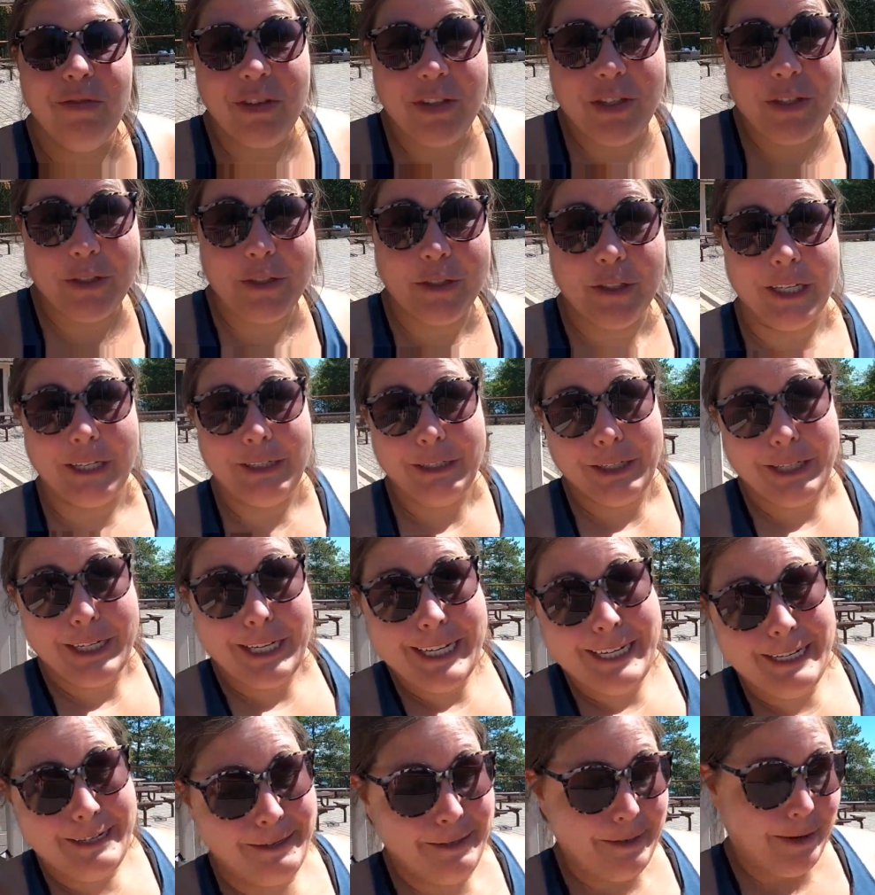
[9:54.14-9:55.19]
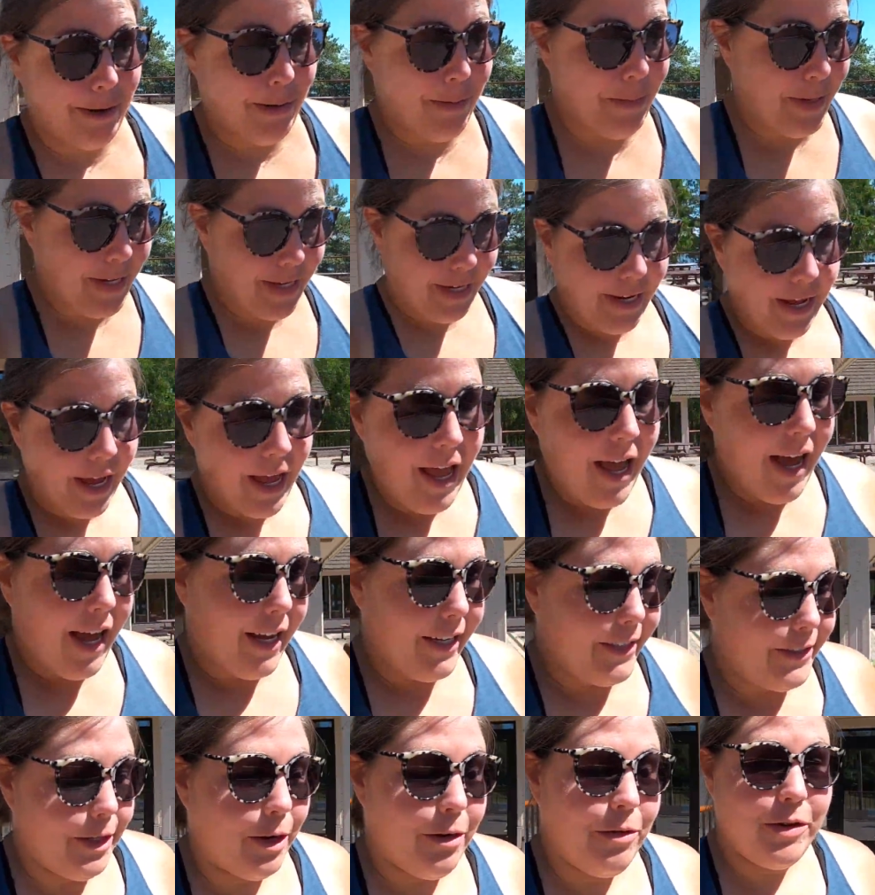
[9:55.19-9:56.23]
Visitor Center is open.
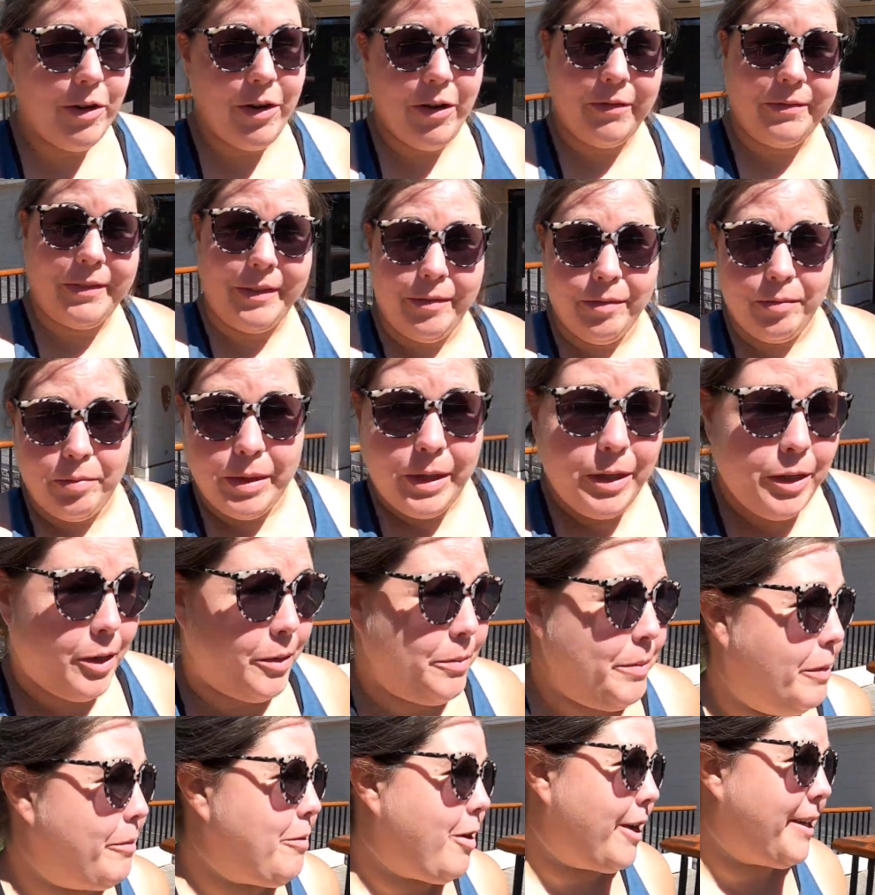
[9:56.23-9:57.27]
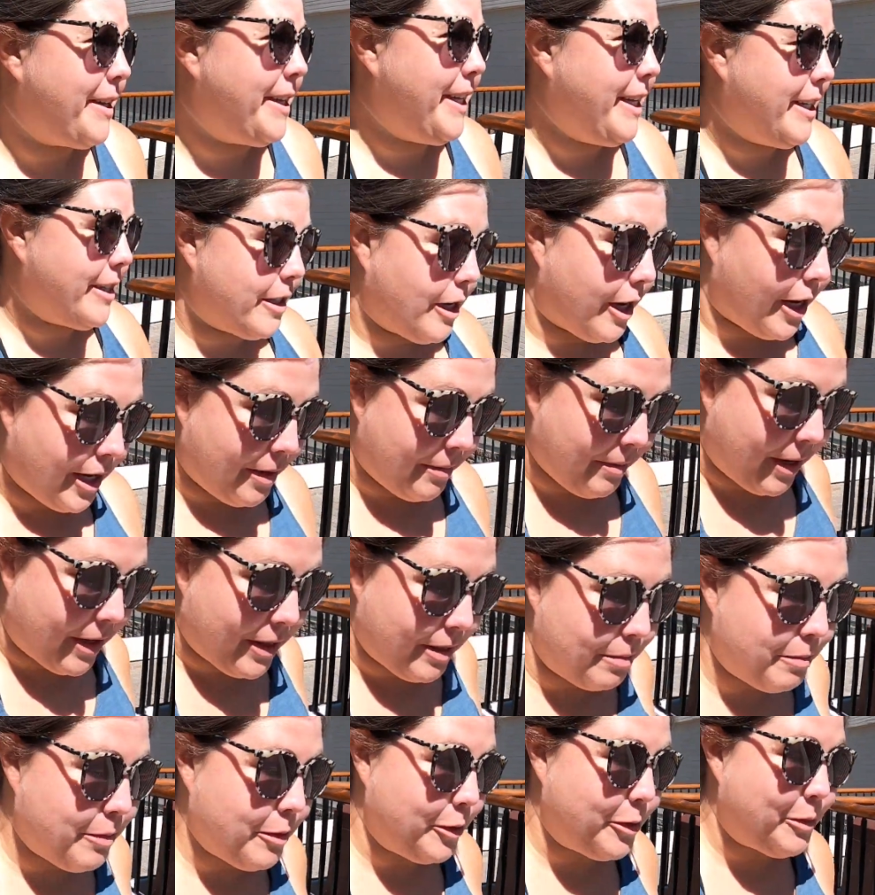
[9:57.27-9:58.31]
I don't know if everybody heard me walking in talking about
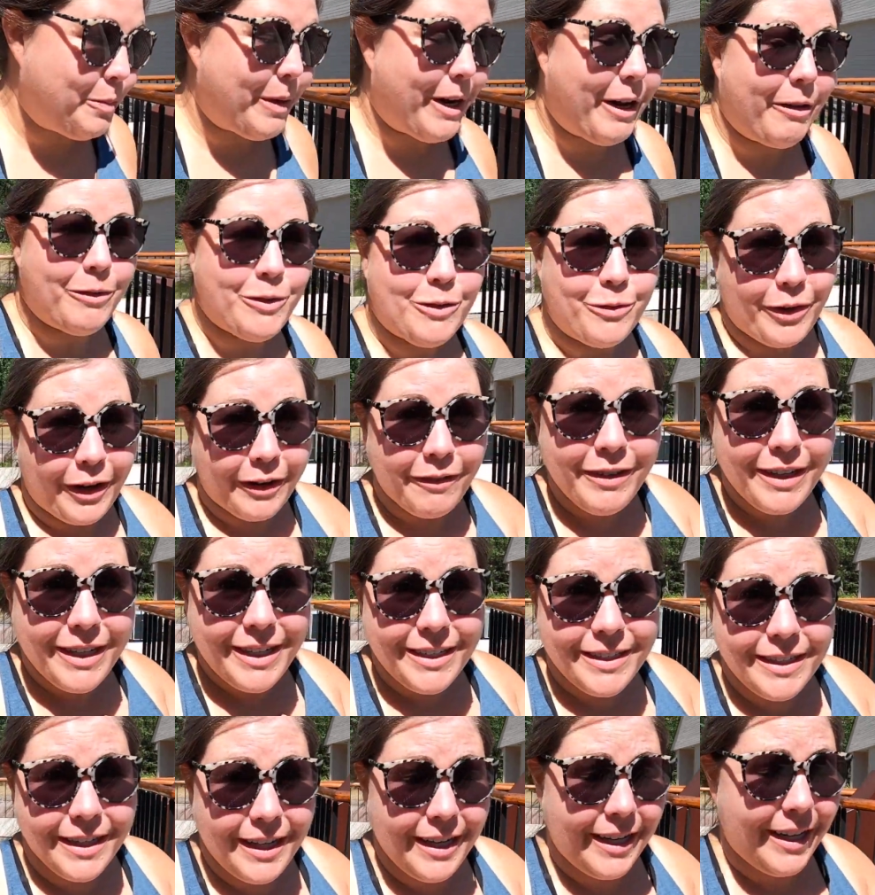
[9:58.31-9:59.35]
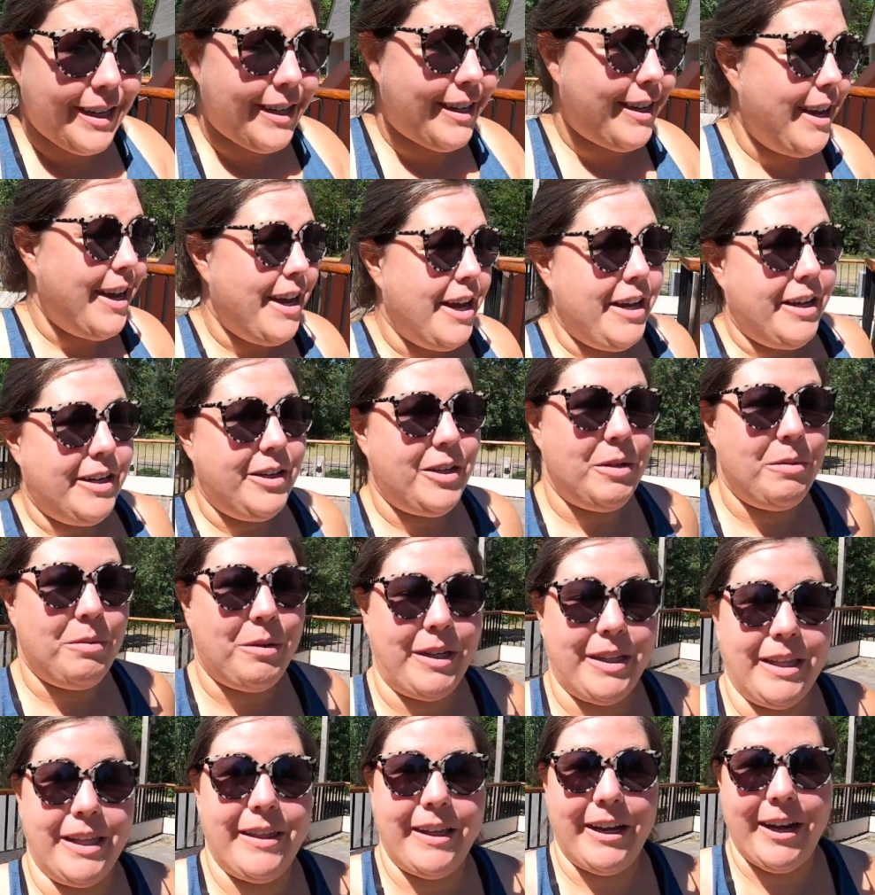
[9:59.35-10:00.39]
the moose, but I was very excited to the
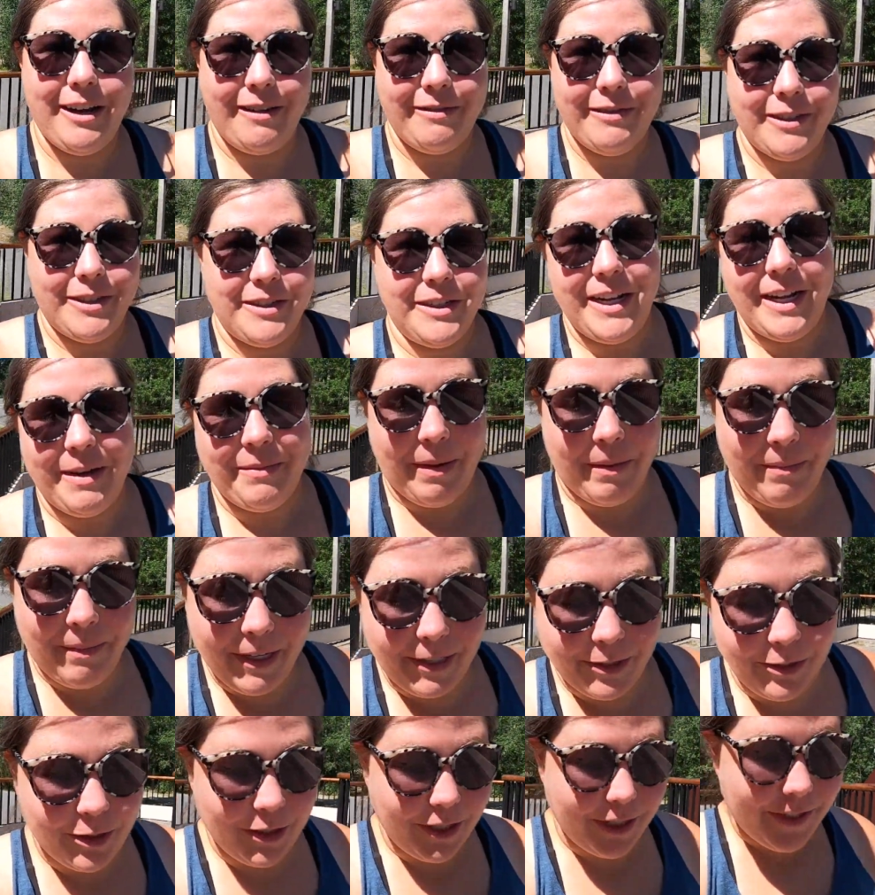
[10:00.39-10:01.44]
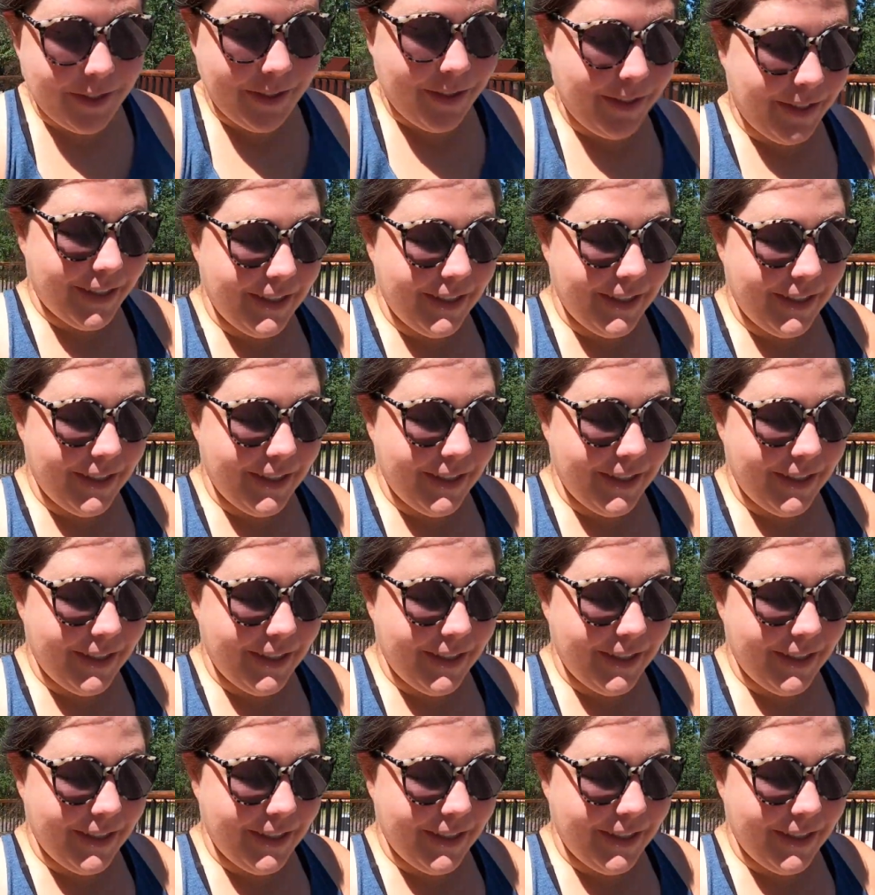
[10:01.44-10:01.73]
point that they offered to take my picture.